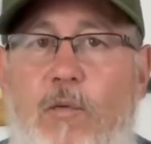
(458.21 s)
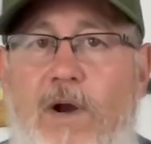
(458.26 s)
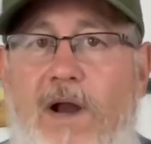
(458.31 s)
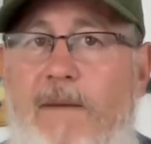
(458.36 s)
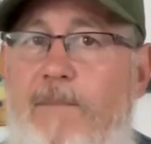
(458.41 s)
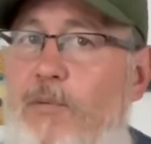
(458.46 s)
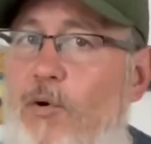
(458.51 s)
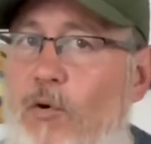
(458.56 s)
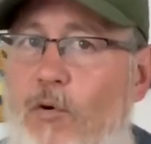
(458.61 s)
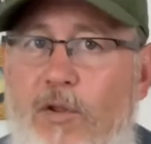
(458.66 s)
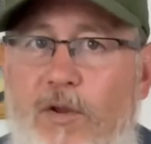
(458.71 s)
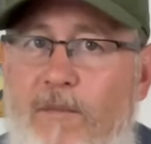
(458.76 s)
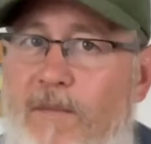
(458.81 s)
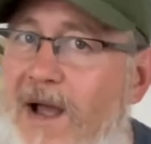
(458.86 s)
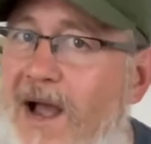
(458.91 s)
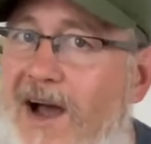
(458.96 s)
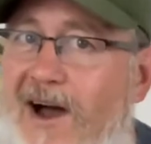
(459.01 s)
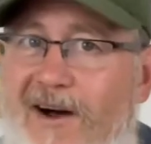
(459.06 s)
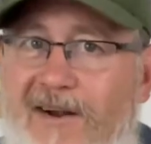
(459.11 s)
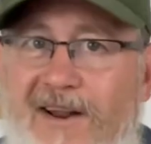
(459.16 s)
when I pull them
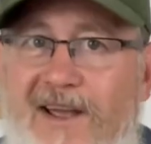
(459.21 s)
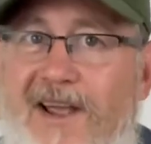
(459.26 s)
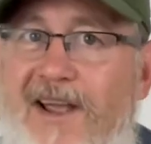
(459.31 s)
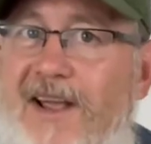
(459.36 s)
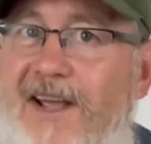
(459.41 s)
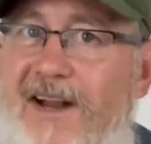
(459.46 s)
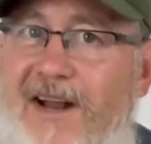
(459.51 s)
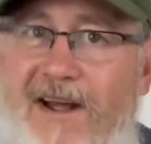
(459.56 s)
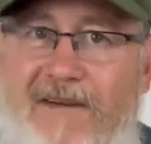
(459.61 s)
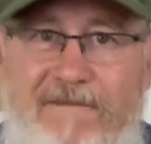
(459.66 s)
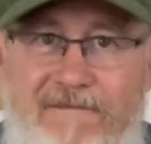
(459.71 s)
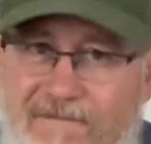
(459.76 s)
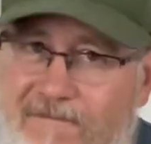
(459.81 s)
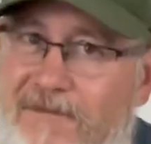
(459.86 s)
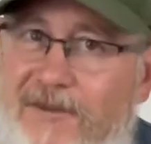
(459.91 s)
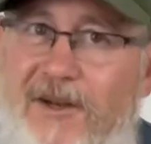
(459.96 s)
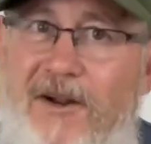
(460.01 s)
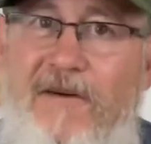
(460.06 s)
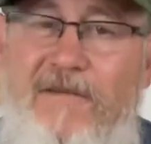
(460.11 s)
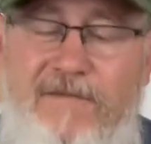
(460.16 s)
out and I've,
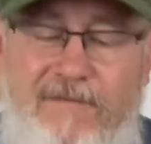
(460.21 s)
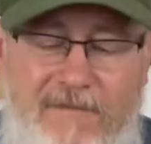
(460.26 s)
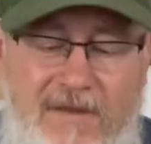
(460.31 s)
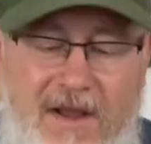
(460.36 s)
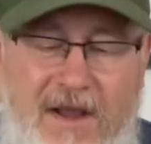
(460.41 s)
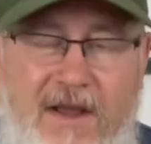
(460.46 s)
you know,